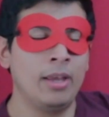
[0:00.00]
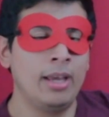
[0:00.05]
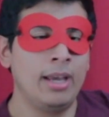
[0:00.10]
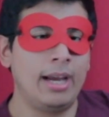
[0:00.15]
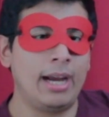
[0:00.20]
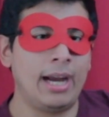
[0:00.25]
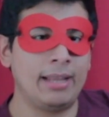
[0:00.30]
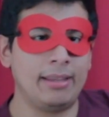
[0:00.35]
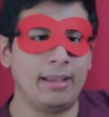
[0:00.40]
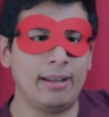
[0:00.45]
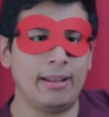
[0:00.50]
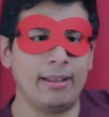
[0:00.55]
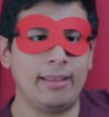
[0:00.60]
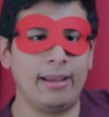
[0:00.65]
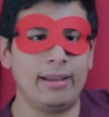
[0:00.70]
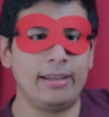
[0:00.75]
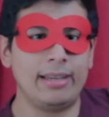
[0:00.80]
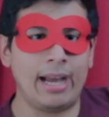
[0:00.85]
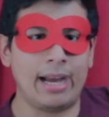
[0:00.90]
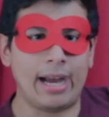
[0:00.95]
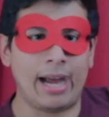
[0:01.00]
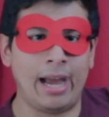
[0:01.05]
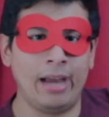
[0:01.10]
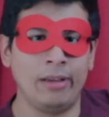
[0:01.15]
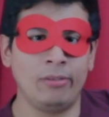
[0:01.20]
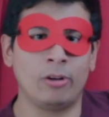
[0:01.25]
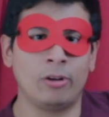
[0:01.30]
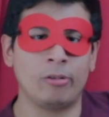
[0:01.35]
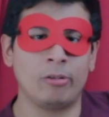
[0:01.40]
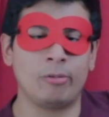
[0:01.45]
at the end of the day, yeah,
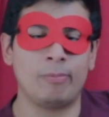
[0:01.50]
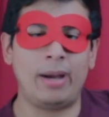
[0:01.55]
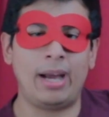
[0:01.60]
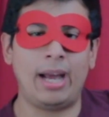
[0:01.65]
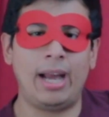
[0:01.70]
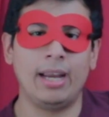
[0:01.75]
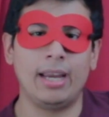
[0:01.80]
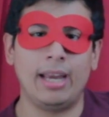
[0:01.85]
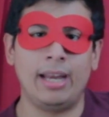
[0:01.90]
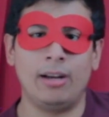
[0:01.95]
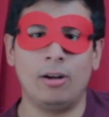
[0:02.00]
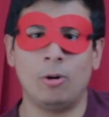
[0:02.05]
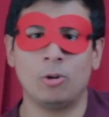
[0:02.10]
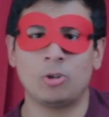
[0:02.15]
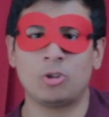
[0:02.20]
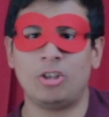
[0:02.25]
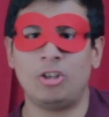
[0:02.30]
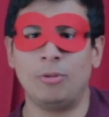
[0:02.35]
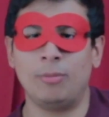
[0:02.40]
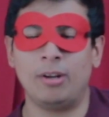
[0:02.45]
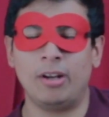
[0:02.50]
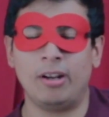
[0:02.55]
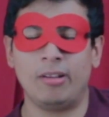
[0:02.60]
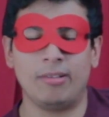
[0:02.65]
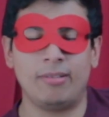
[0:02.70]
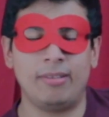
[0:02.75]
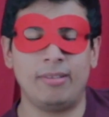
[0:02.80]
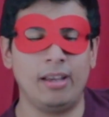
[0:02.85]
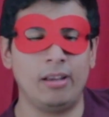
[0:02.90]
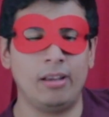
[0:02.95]
Icicle's back and Ultra
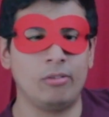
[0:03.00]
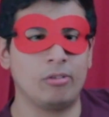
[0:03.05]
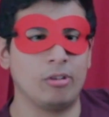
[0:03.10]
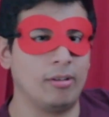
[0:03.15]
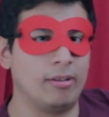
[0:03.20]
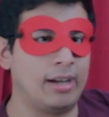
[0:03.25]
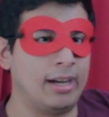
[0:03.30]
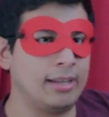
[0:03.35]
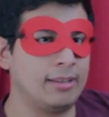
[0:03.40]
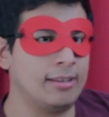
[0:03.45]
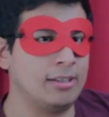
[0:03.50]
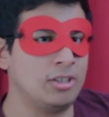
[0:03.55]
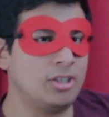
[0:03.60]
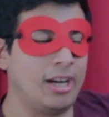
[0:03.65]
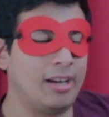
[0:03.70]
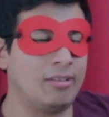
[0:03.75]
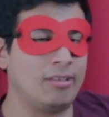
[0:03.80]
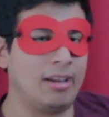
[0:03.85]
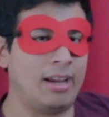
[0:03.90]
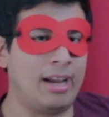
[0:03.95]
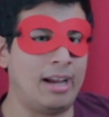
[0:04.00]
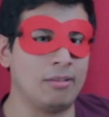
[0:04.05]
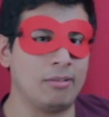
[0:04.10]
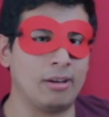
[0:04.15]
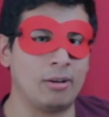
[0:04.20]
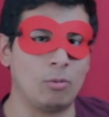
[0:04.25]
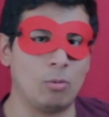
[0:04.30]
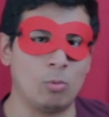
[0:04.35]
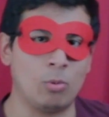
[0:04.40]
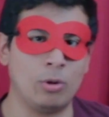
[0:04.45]
Humanoid's a thing. So, like, the JSA has,
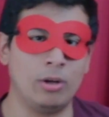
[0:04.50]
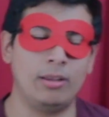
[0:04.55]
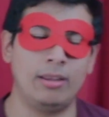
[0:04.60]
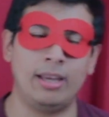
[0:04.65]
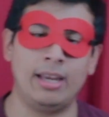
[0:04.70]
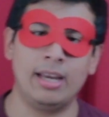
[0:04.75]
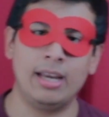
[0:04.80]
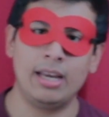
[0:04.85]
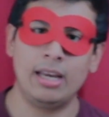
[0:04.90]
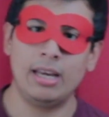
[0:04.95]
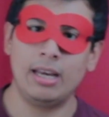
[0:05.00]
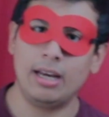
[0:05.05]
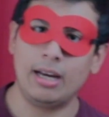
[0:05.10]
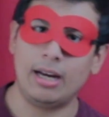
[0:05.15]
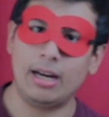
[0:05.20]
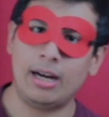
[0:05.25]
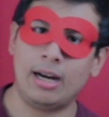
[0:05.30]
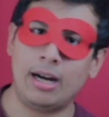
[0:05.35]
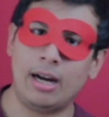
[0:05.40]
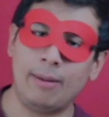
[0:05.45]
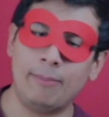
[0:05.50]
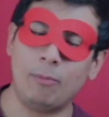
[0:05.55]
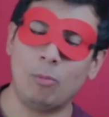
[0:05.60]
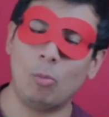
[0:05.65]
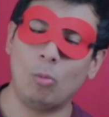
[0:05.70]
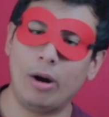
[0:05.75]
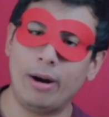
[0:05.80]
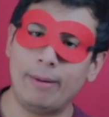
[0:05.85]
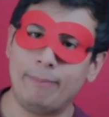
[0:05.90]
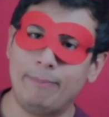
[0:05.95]
like, really
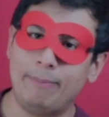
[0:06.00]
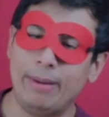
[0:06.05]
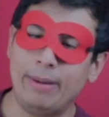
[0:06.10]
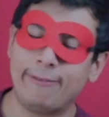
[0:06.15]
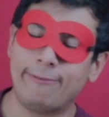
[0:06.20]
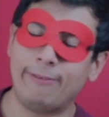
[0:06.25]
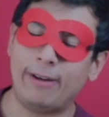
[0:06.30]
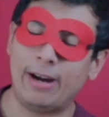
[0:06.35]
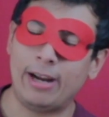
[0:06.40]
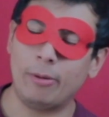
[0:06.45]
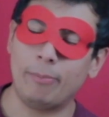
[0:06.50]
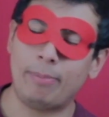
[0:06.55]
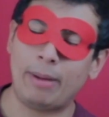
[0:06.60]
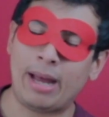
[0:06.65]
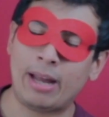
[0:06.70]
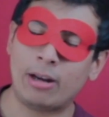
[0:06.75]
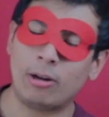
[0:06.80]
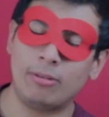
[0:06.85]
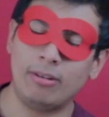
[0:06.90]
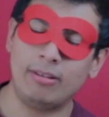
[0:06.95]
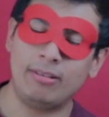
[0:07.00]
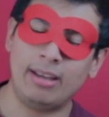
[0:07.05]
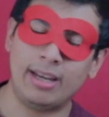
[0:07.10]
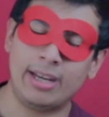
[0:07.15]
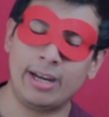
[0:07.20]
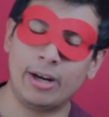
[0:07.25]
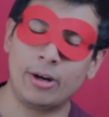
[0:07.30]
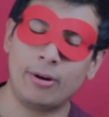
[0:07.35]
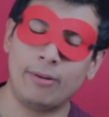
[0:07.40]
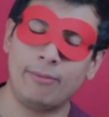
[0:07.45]
one big final battle to take
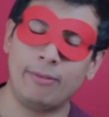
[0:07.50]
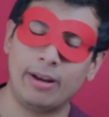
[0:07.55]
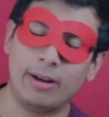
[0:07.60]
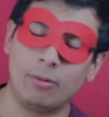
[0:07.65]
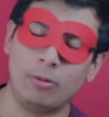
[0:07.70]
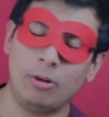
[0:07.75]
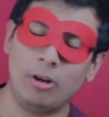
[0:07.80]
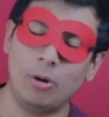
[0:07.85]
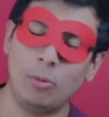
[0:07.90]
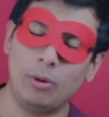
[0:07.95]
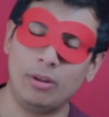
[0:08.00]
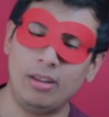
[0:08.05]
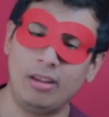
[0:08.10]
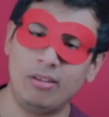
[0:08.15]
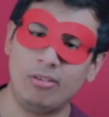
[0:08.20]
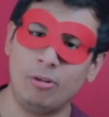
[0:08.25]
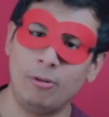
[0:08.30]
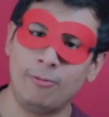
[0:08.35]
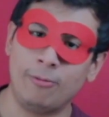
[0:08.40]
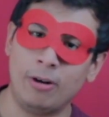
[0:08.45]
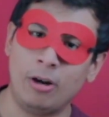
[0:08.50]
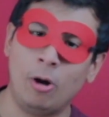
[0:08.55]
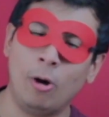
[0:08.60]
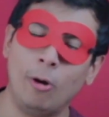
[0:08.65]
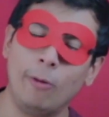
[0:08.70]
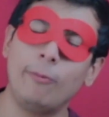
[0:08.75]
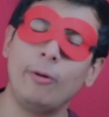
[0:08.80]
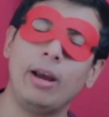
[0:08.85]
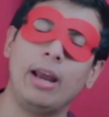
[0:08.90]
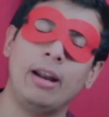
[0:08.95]
care of, like, you know, with these two.
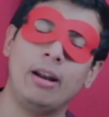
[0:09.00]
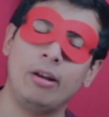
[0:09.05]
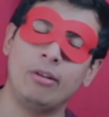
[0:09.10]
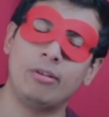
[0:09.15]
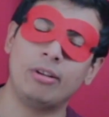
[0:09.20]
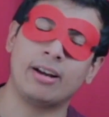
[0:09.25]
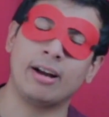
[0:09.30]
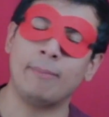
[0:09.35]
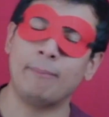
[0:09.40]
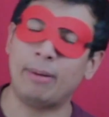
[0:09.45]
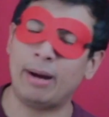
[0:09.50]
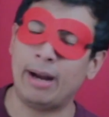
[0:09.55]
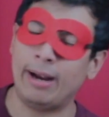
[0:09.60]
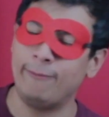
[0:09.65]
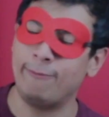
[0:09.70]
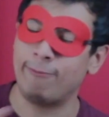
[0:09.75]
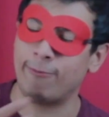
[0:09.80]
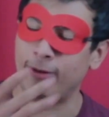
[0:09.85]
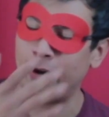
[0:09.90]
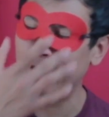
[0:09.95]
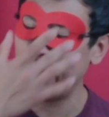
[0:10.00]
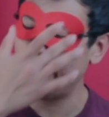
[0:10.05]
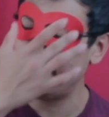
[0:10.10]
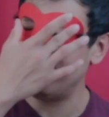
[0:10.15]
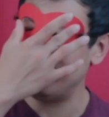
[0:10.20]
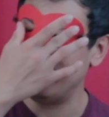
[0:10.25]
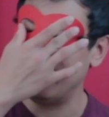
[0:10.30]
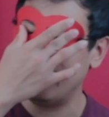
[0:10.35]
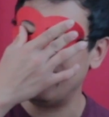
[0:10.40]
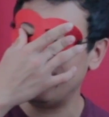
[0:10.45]
Hopefully it is a combined threat
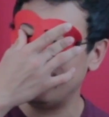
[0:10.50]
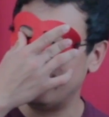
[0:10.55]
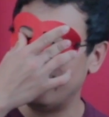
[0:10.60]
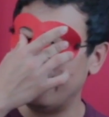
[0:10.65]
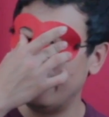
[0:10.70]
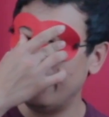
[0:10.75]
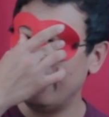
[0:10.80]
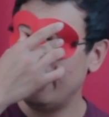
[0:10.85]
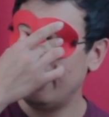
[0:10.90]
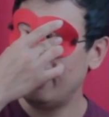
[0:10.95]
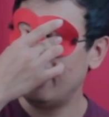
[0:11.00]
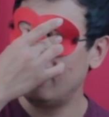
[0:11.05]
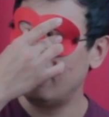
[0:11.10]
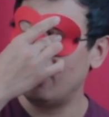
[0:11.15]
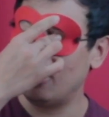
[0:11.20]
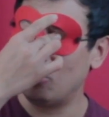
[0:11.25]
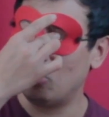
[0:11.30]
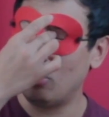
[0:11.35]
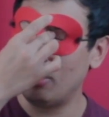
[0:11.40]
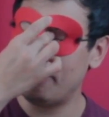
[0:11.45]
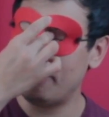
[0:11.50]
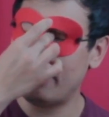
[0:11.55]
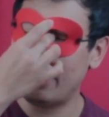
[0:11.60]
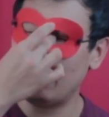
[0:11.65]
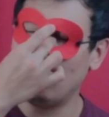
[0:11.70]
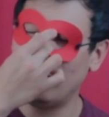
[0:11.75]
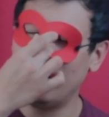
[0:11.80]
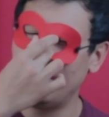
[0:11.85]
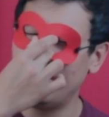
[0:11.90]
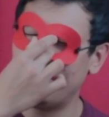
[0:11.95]
than one by
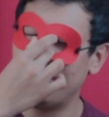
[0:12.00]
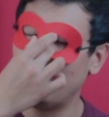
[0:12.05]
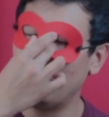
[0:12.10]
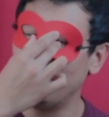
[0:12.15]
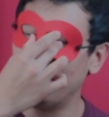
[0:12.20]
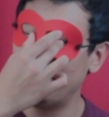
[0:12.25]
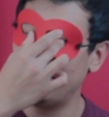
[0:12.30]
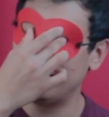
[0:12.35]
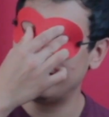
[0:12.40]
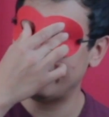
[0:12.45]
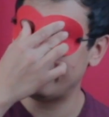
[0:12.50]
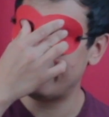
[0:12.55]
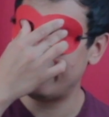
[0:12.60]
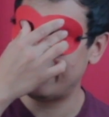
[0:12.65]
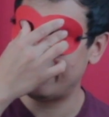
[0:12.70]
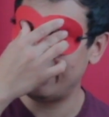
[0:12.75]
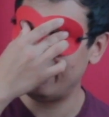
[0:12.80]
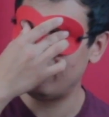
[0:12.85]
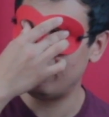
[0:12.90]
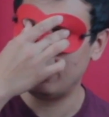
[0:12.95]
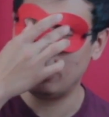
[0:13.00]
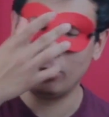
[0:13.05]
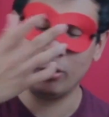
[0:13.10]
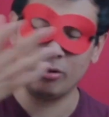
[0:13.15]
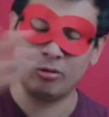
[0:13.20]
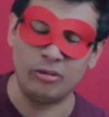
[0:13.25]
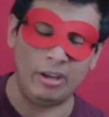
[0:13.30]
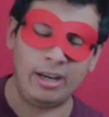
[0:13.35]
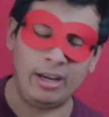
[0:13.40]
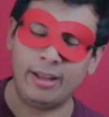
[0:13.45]
one. I'm hoping that's the case, but
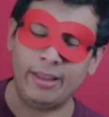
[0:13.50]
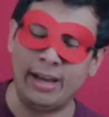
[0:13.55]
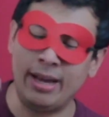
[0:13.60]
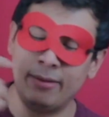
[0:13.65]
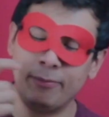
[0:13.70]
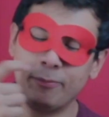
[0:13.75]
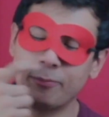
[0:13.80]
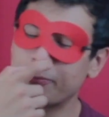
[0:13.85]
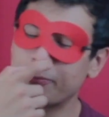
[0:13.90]
we'll see how that